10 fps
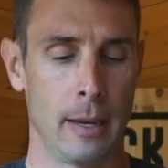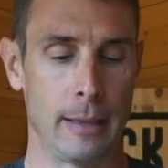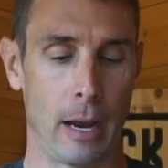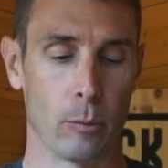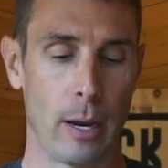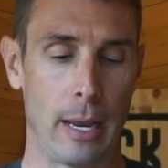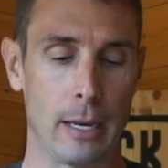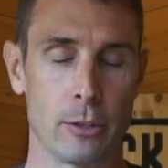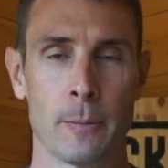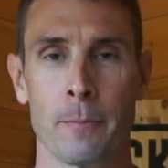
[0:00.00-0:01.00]
in that
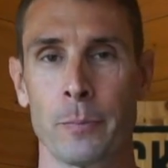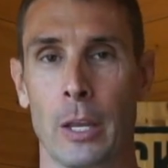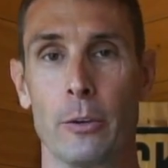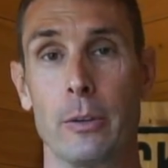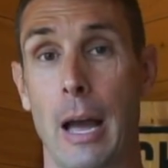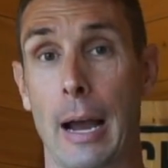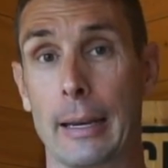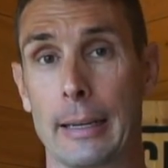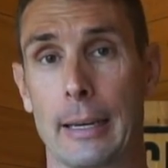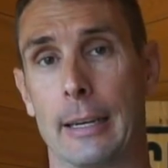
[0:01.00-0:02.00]
range, you're not
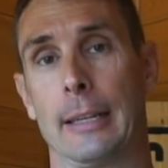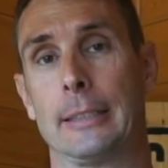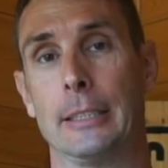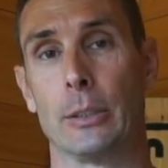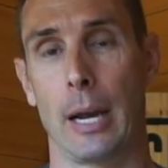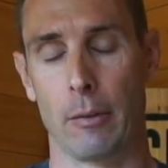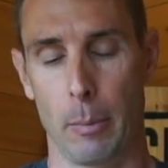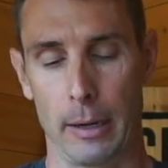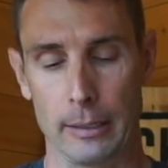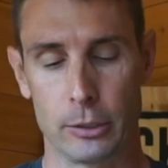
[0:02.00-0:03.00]
going to get an XD driver
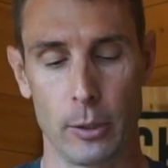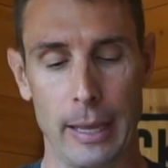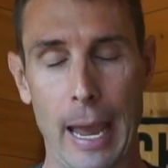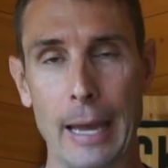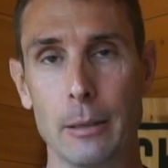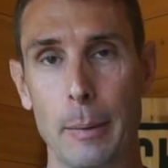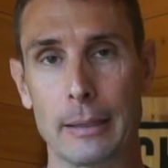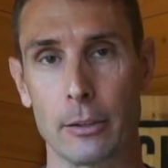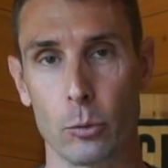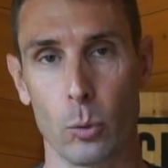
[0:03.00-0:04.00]
body. So they had to
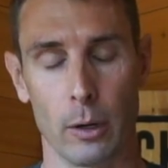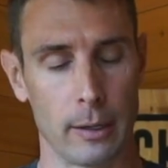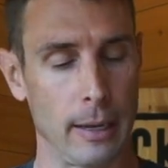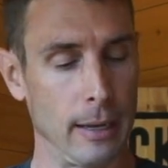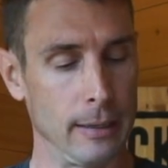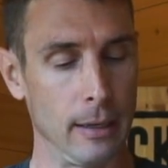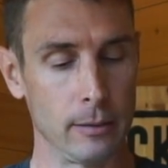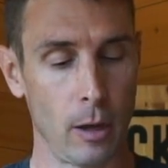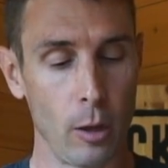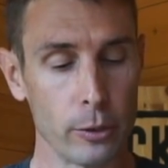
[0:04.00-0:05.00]
make this work, and
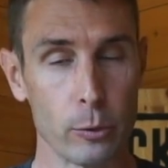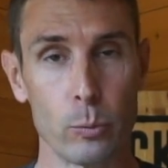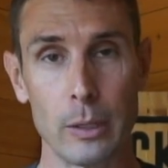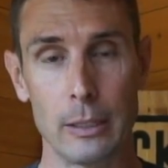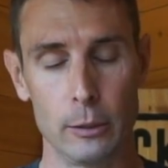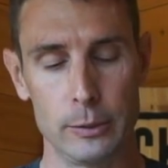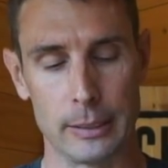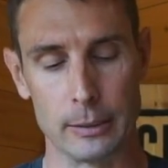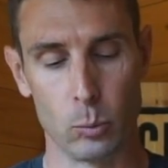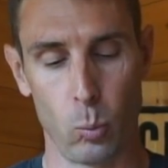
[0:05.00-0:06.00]
all you're really
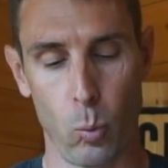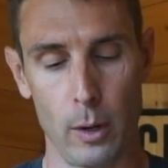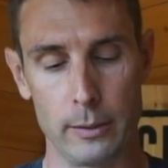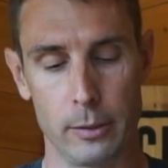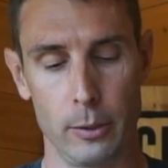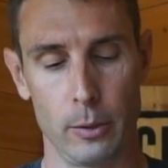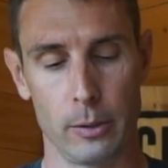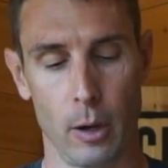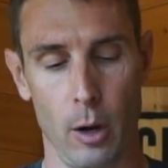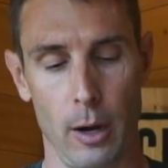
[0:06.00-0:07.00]
losing is one
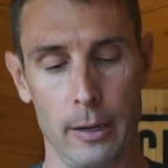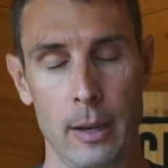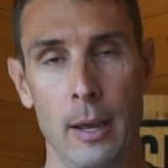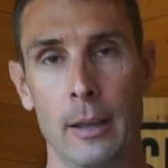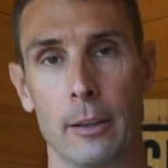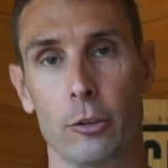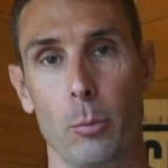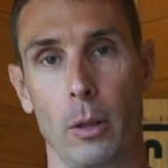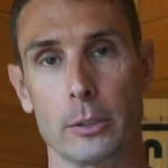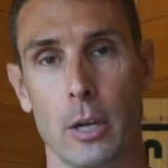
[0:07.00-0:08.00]
tooth on the
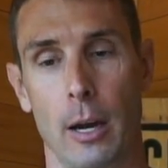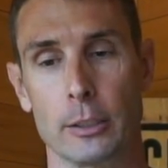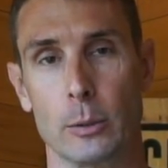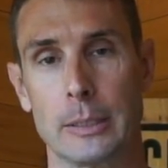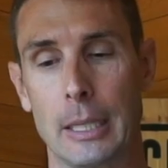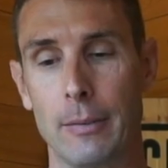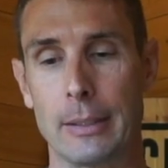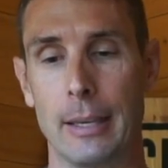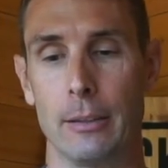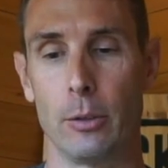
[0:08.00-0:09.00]
smallest cog. So instead of a
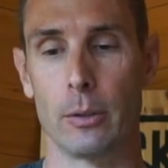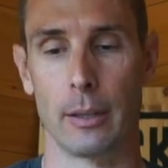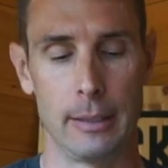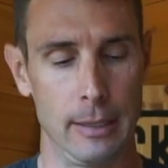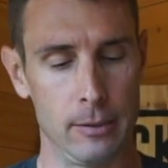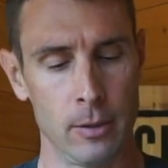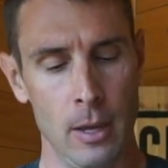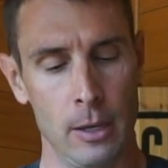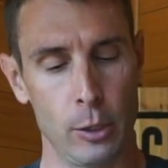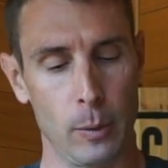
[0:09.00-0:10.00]
10 tooth on these,
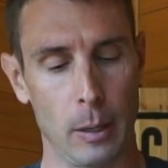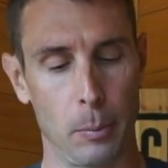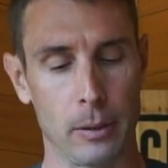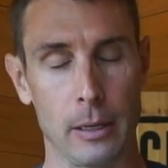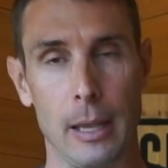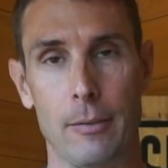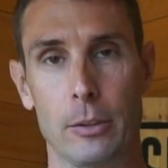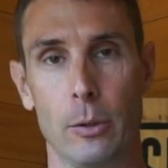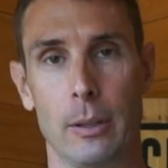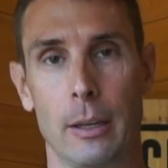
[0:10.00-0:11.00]
you end up with an
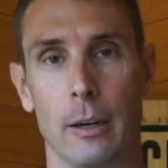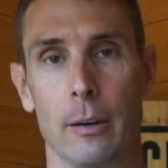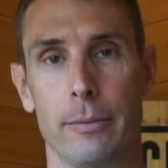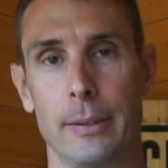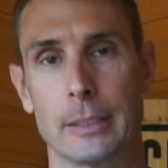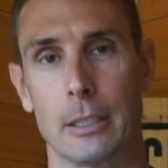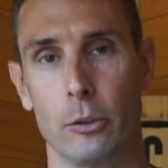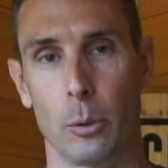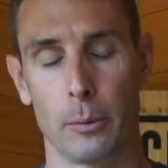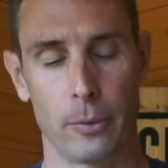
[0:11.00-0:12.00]
11 tooth here. It fits on a
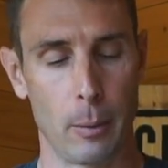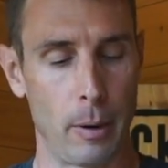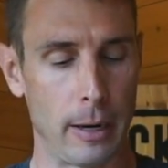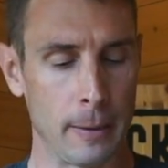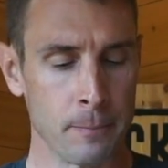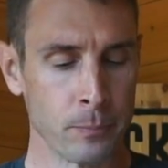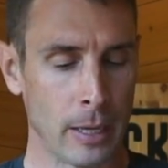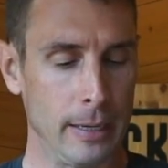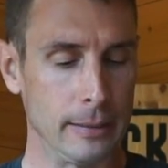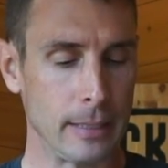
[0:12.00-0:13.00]
normal free body.
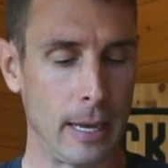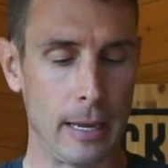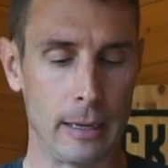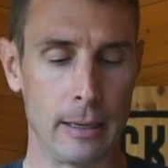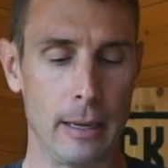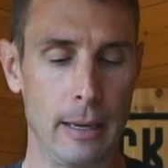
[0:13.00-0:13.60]
It is a